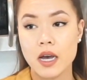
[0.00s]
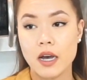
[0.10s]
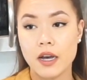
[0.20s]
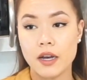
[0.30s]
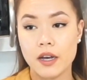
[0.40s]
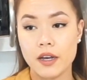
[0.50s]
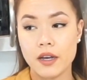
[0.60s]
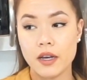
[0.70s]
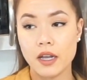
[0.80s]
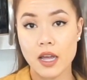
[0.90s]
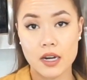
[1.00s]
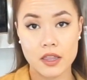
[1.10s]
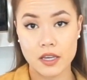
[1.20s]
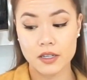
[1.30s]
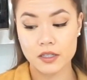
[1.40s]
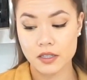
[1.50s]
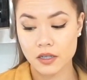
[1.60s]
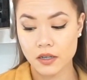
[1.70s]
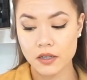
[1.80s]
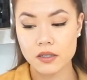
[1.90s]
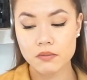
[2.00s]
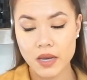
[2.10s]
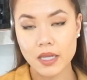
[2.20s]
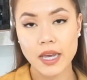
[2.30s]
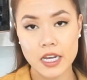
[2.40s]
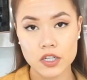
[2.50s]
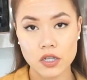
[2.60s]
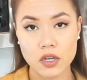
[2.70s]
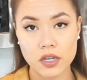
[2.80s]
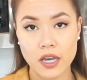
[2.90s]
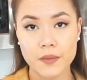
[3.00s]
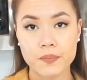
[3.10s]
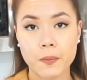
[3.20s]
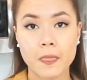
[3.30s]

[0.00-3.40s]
a lot of things. It's mainly Asian cooking.